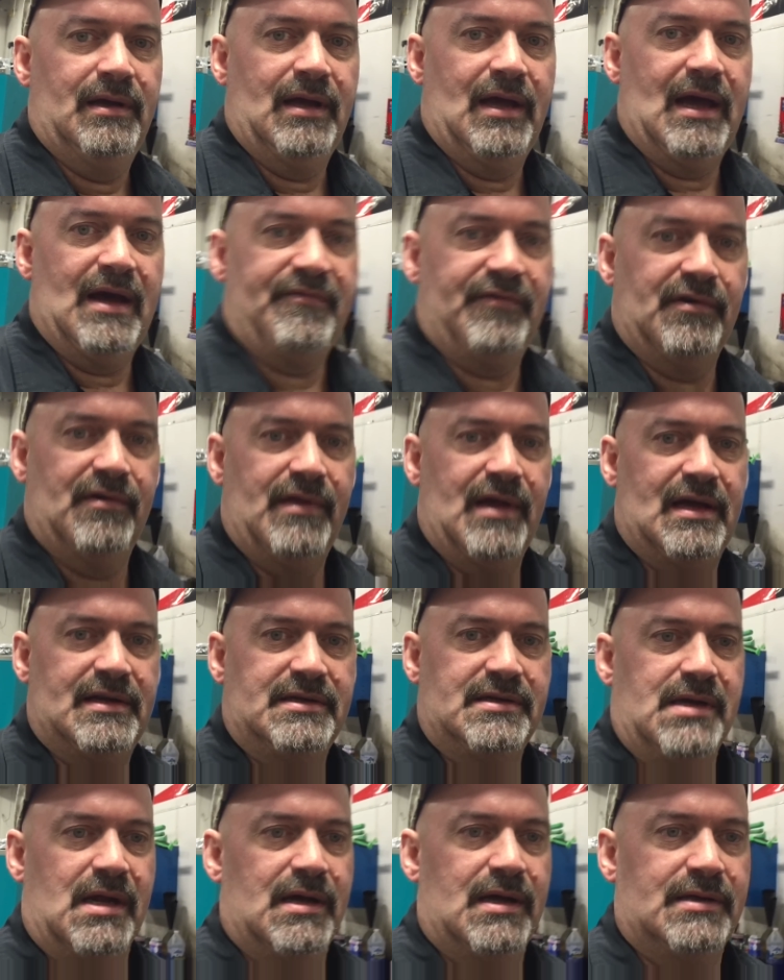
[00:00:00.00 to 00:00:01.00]
after
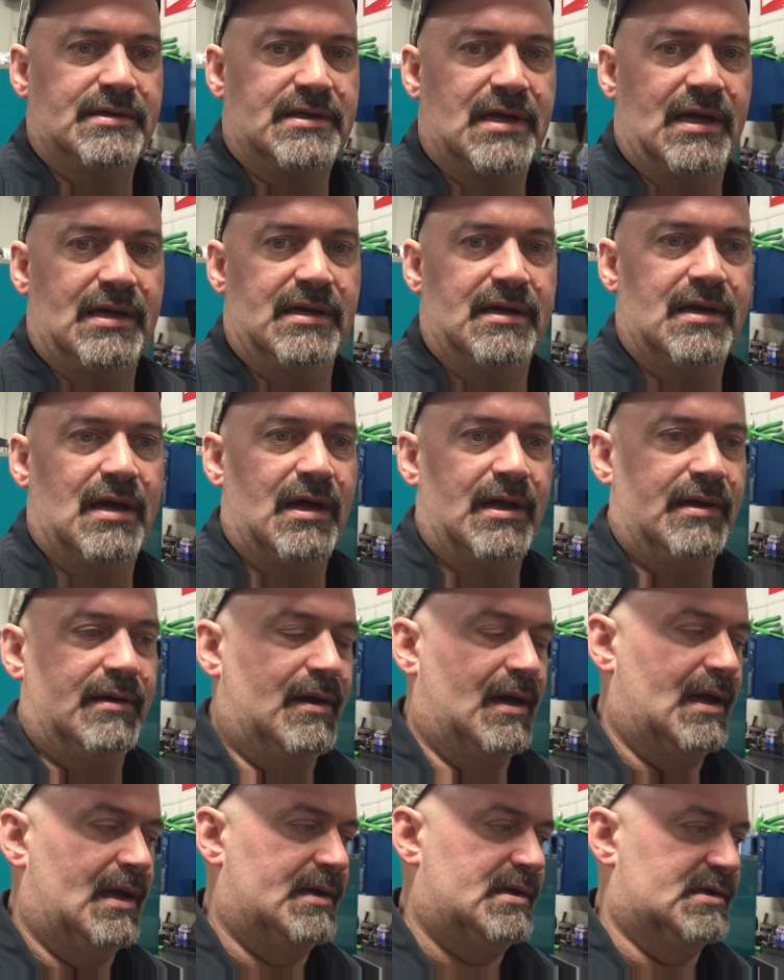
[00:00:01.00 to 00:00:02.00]
that's done, said and done,
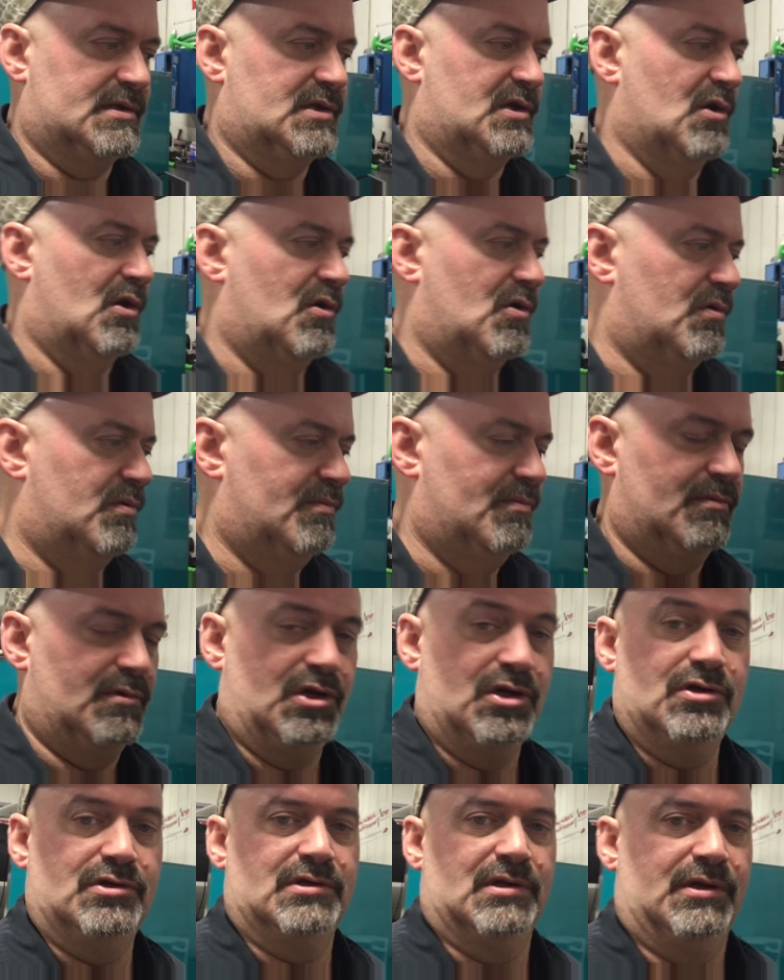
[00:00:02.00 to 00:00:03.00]
I just go
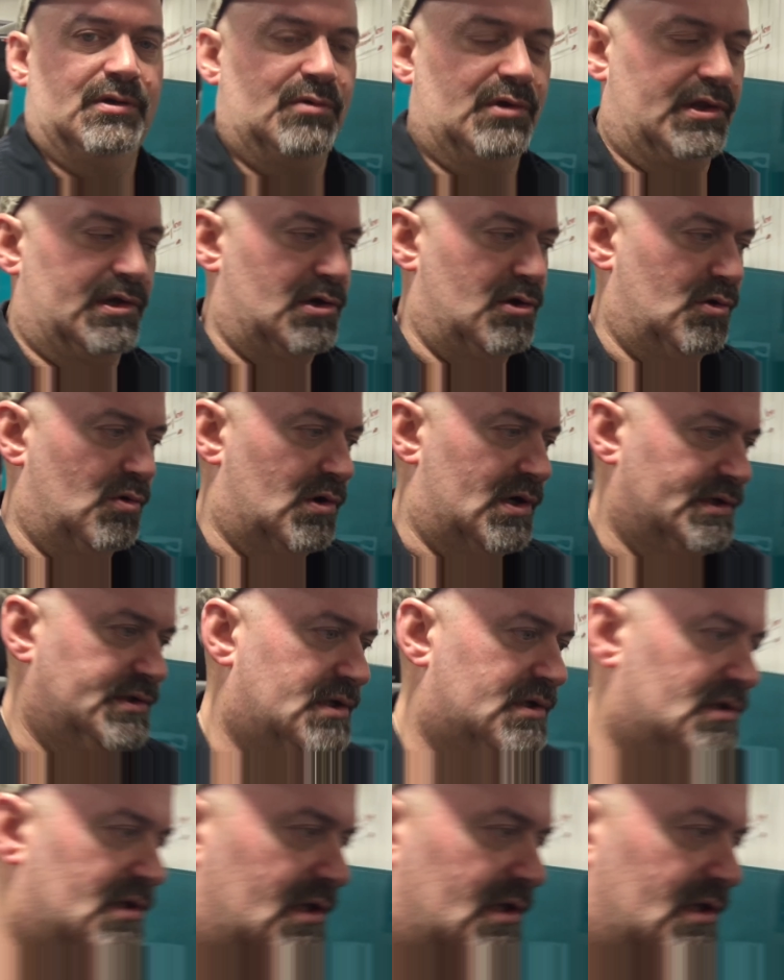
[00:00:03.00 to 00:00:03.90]
usually with new ones,